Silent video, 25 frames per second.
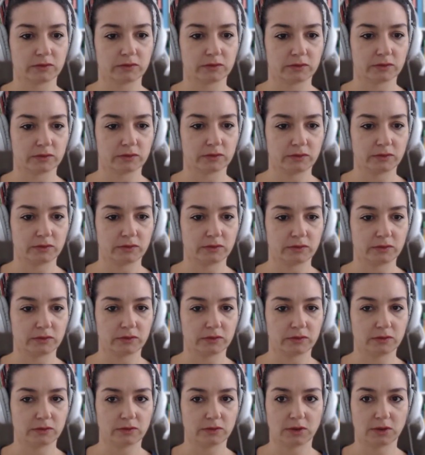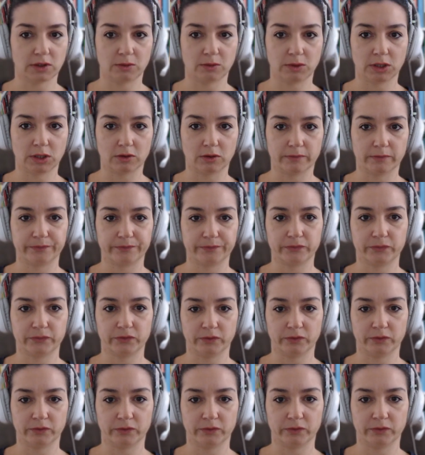There we go. So yeah,
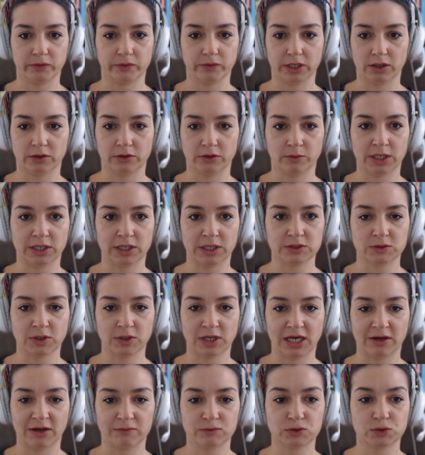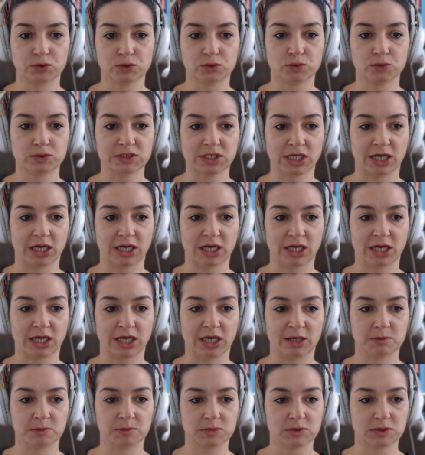otherwise you have two times the
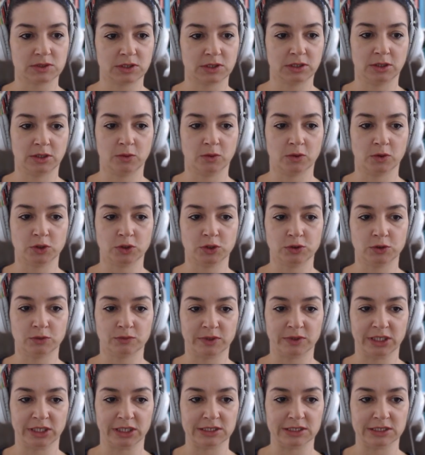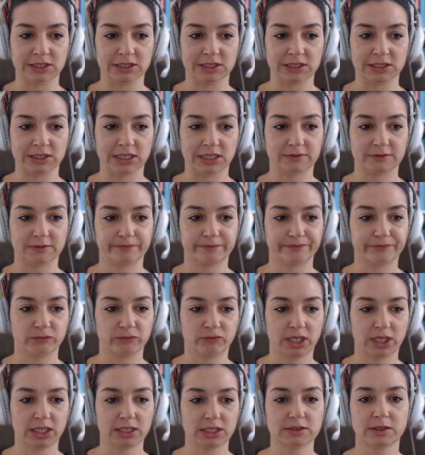logo. You don't need that, right?
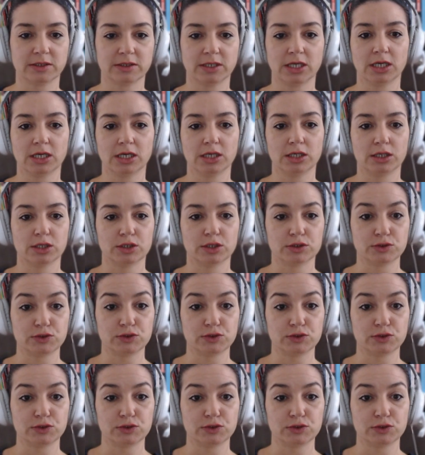So,